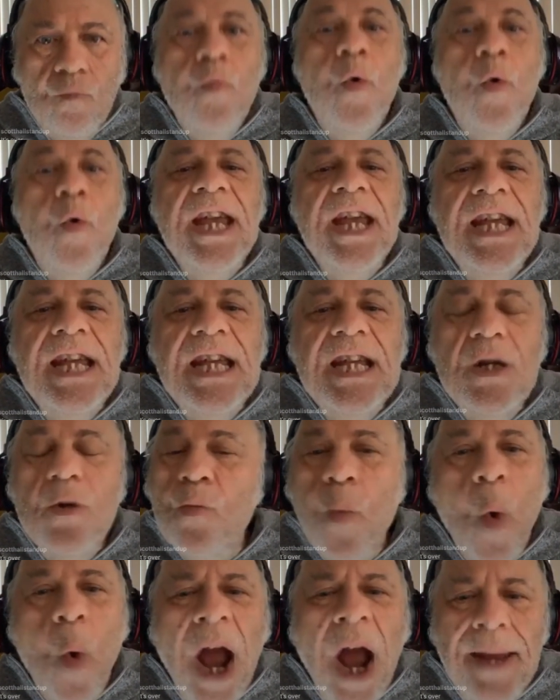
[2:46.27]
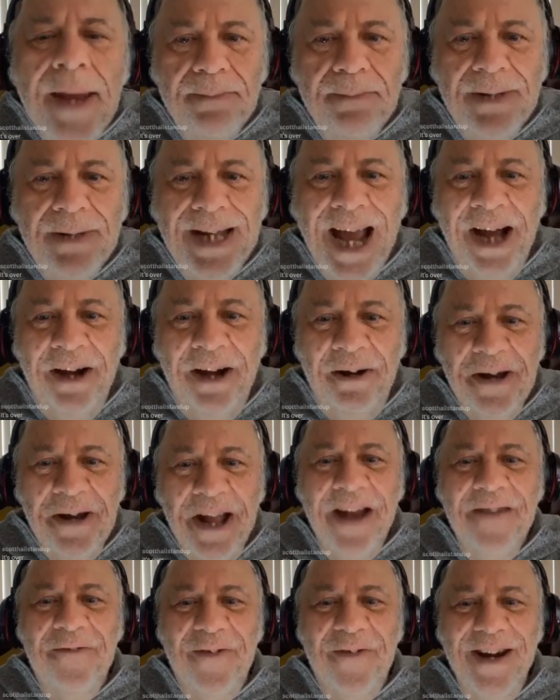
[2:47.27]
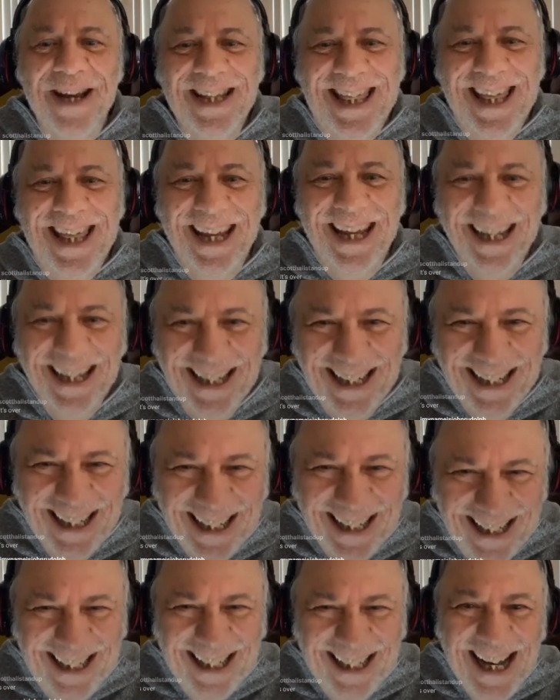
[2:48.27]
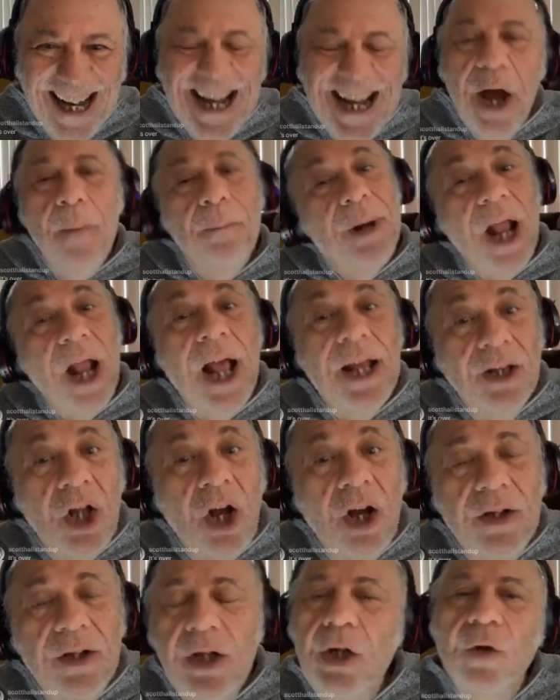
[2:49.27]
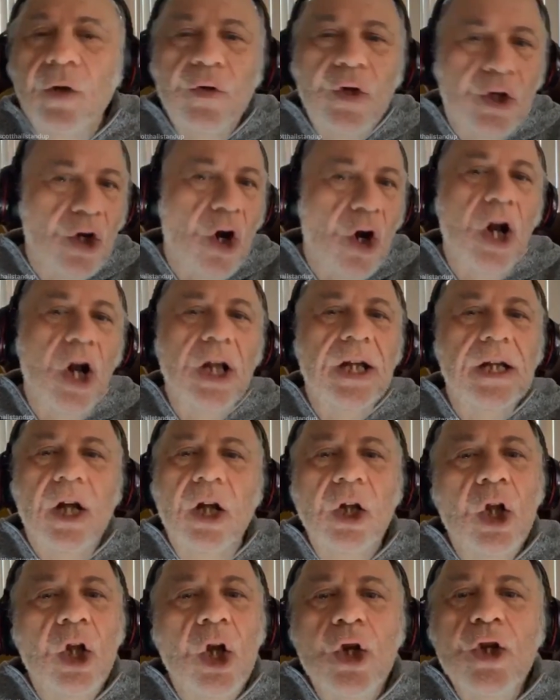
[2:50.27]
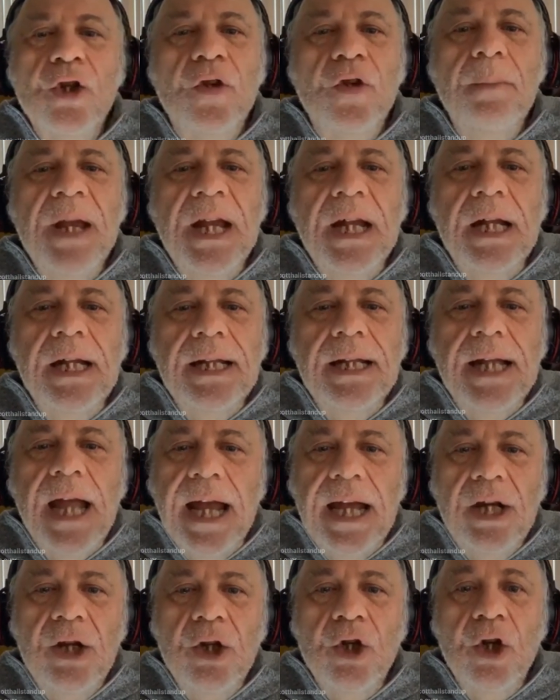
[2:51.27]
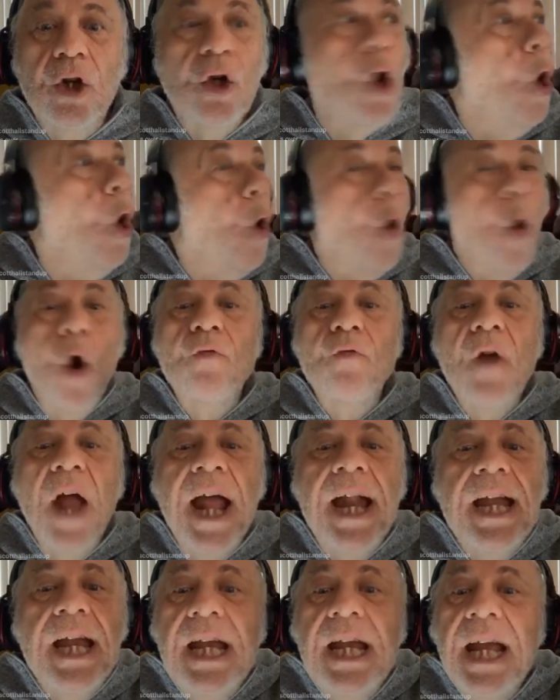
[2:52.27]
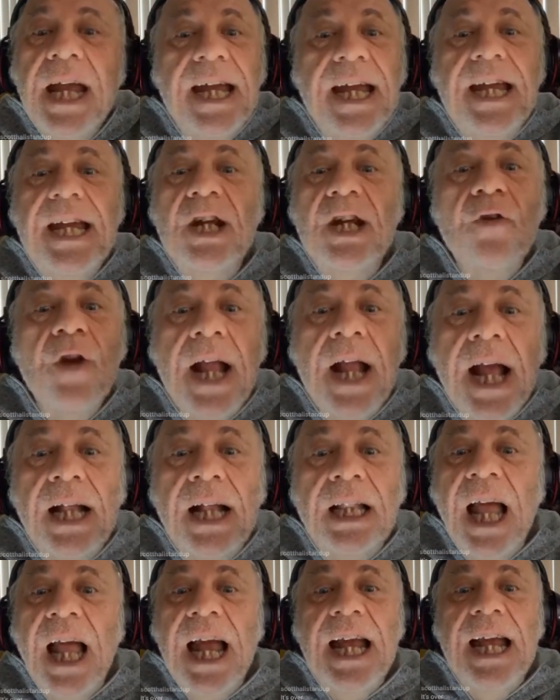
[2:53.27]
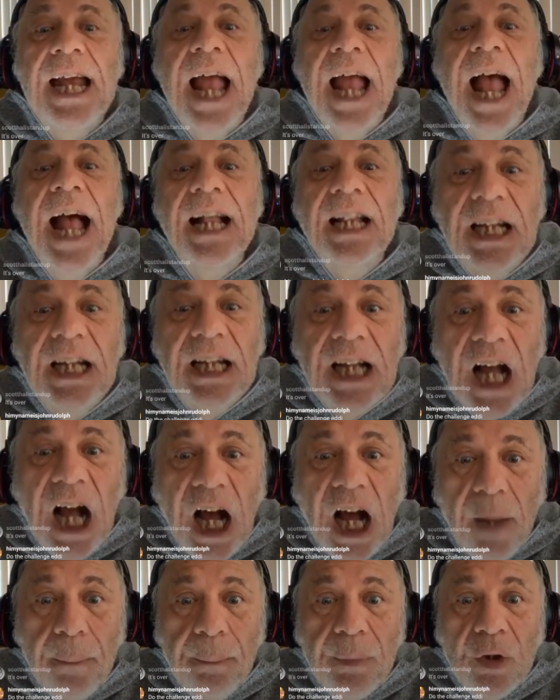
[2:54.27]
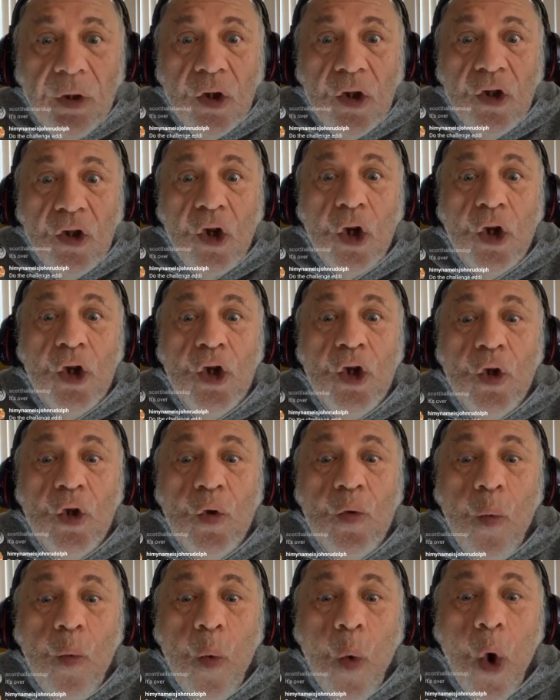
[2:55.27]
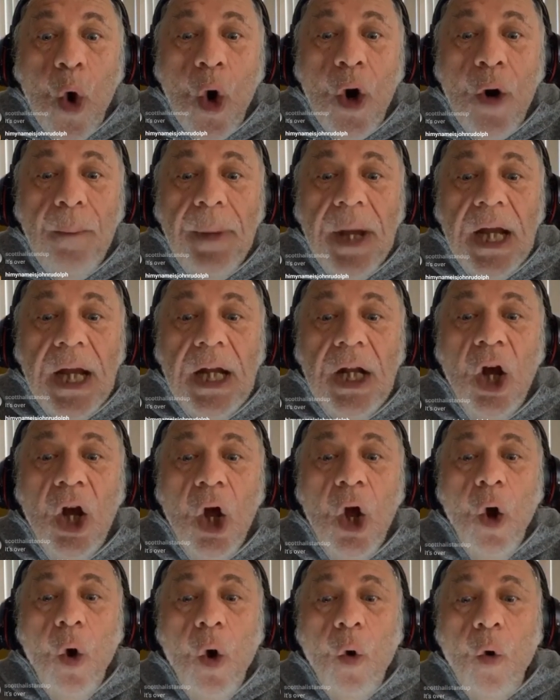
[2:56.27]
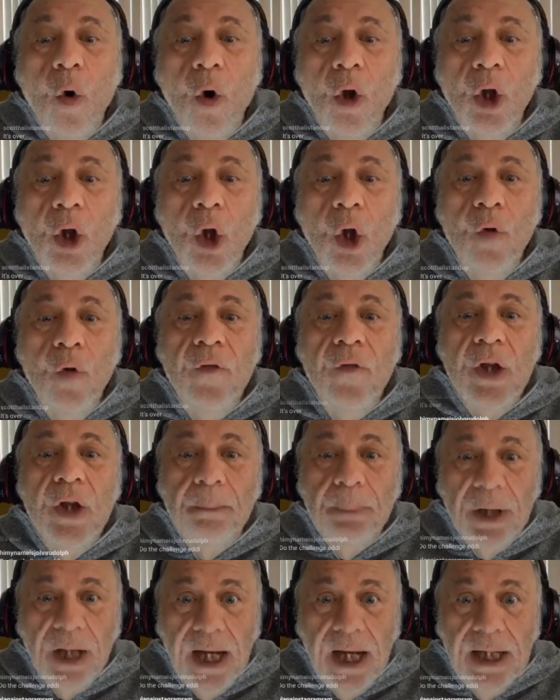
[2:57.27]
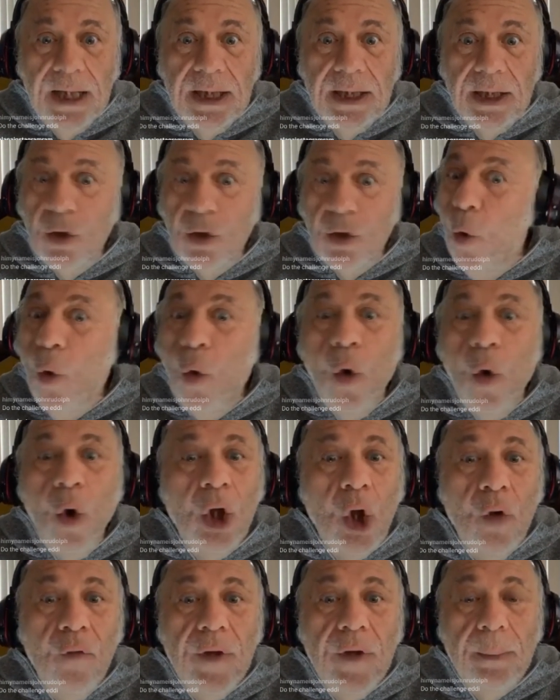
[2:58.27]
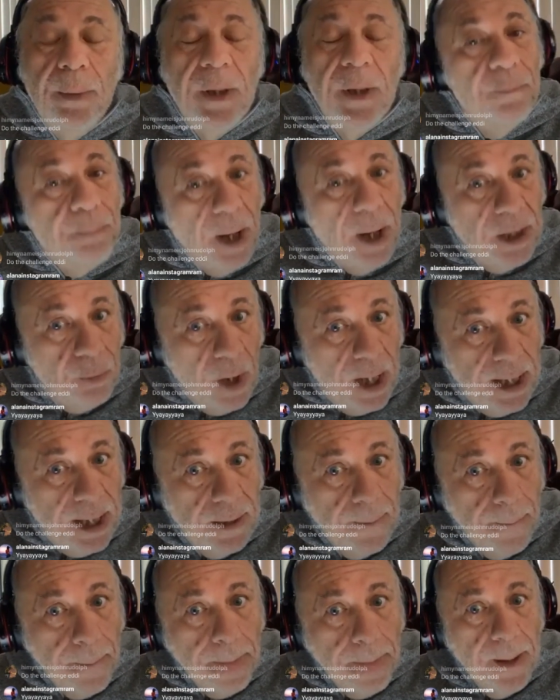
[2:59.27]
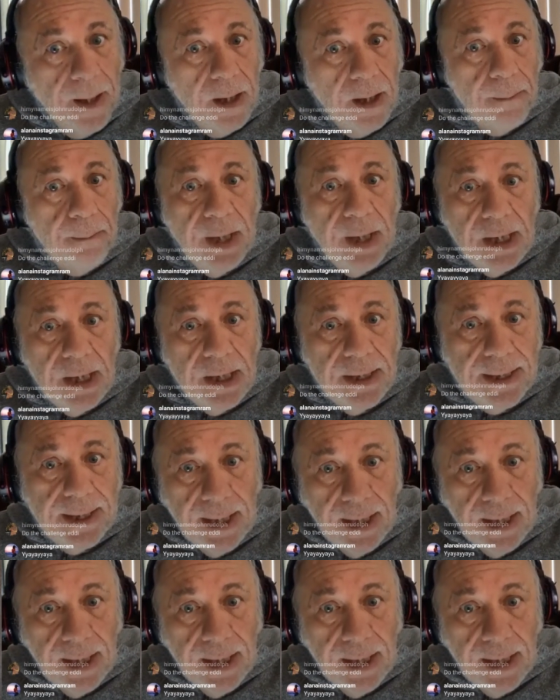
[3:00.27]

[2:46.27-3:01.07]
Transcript: We wipe down everything. But I love, Charlotte alerts me to danger. Already here in LA, helicopters are swarming all over the place. All over the place. By the way, me and